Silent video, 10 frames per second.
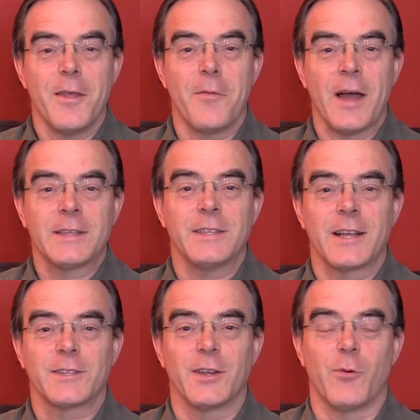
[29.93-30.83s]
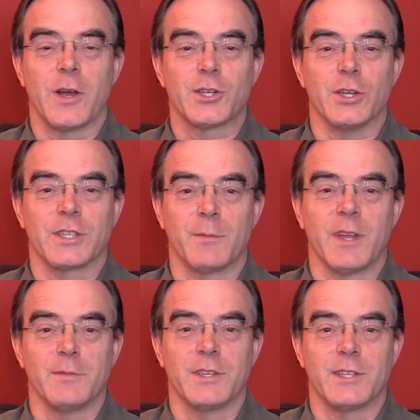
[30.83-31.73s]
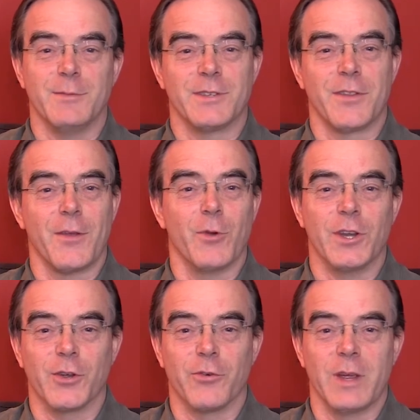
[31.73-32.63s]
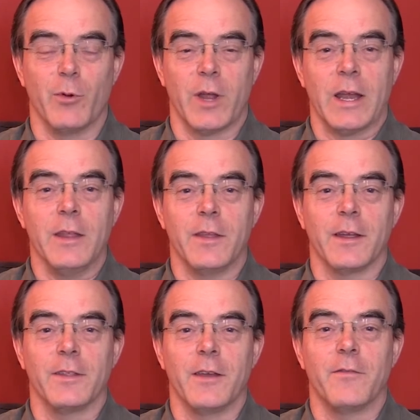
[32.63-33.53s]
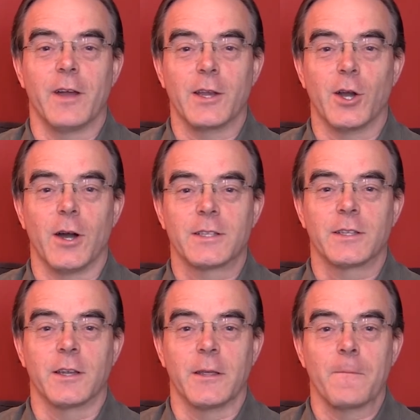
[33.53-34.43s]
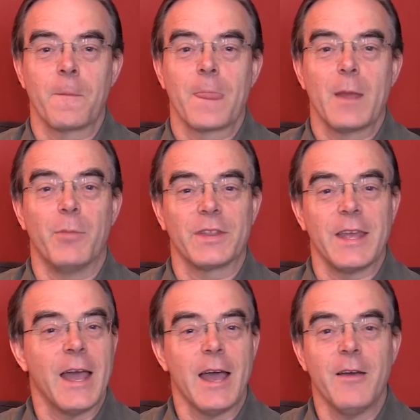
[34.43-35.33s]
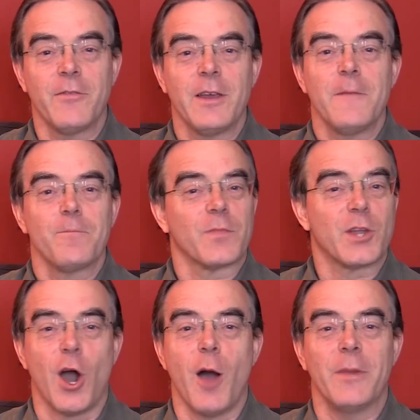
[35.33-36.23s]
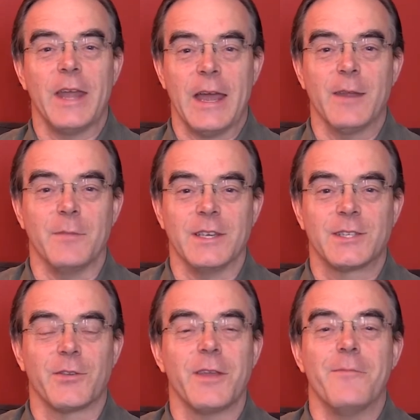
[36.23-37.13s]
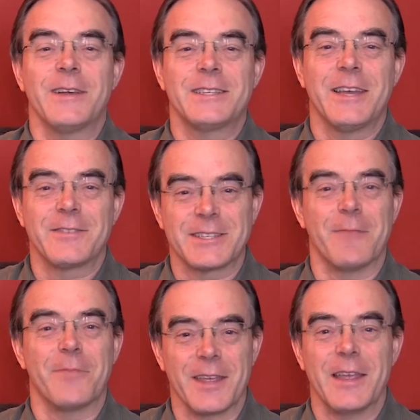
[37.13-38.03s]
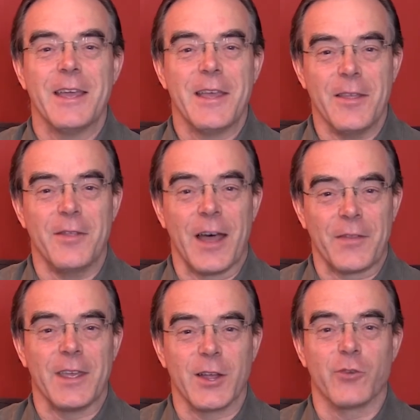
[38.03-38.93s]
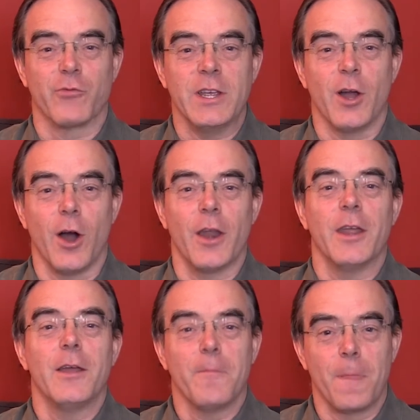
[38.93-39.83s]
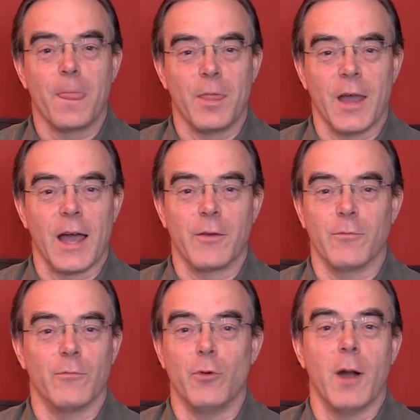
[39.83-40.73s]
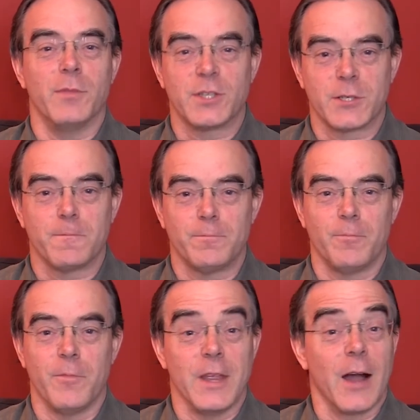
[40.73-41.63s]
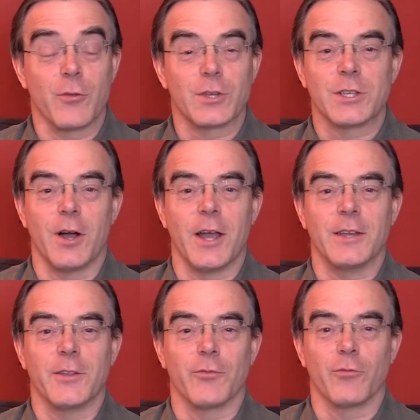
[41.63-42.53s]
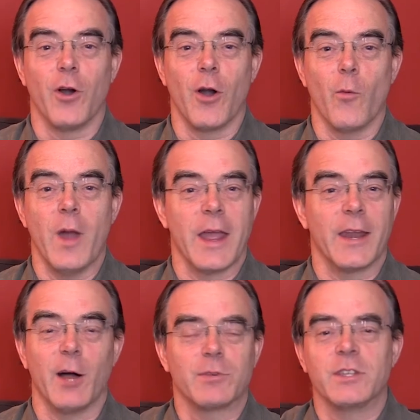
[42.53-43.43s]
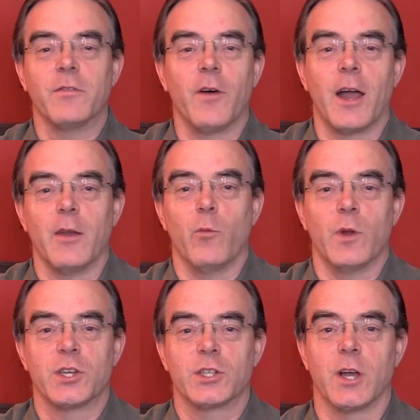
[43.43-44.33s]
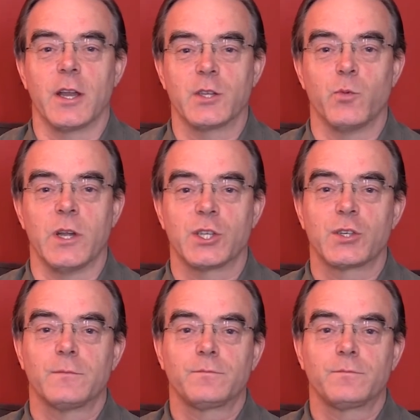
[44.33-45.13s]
That's an excellent question. Sometimes it seems that they wouldn't agree about anything and they'd fight constantly. But they have common enemies, so they must have something that they agree on that rubs the other side the wrong way and helps to define which side is which.